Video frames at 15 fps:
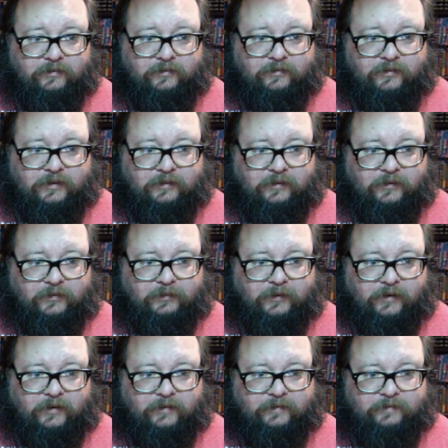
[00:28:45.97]
for the most
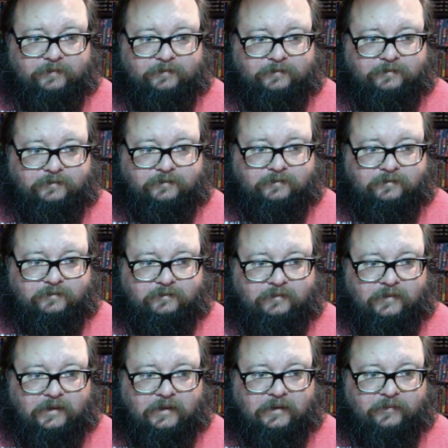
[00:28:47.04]
part.
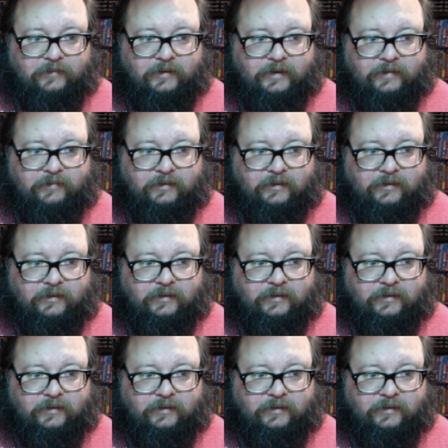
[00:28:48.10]
And then we'll have a look.